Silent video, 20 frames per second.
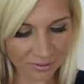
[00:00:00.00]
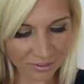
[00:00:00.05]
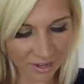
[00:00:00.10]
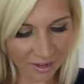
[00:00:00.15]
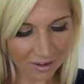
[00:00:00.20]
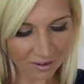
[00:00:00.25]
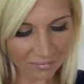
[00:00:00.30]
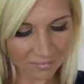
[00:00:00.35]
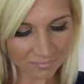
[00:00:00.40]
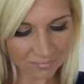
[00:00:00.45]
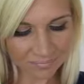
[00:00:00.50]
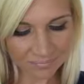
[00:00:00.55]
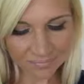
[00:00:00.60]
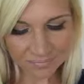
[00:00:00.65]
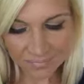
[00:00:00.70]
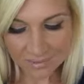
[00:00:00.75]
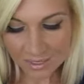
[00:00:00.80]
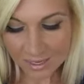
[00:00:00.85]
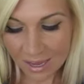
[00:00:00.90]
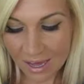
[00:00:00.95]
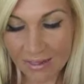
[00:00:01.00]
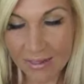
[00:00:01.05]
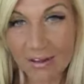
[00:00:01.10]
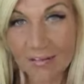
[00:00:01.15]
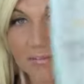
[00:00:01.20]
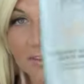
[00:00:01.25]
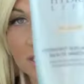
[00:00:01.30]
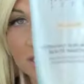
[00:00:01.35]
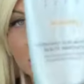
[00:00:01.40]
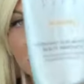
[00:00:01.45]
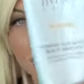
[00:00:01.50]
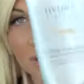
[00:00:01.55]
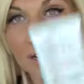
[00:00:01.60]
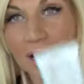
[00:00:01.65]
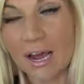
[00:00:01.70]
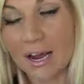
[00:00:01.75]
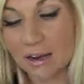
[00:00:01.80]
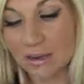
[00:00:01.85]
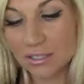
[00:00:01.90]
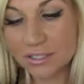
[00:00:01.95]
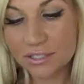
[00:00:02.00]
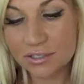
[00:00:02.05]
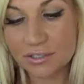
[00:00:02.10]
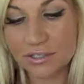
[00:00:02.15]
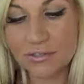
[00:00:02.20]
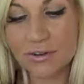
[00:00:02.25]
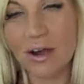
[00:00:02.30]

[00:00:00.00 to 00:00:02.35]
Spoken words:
yeah, I love this one. I also do